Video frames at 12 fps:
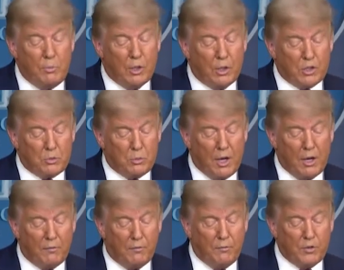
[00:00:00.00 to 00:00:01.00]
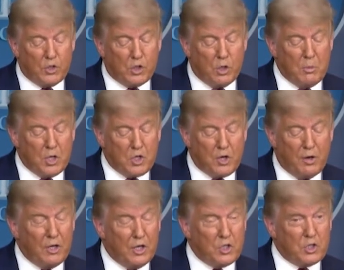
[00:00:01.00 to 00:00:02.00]
is the message that
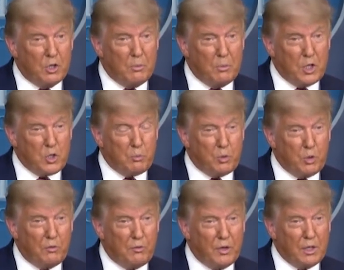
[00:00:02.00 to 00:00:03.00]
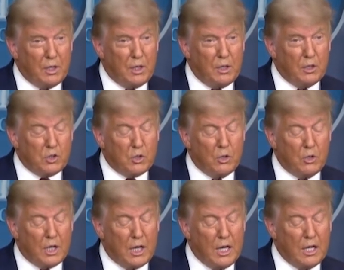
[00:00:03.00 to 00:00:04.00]
the U.S.
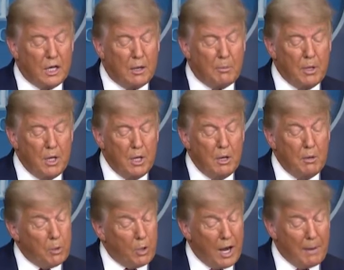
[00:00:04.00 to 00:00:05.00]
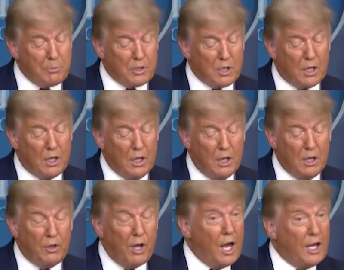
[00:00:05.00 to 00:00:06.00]
Is no longer reliable
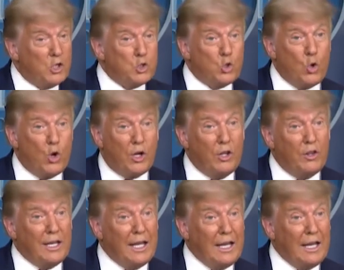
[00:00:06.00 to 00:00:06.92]
to its friends.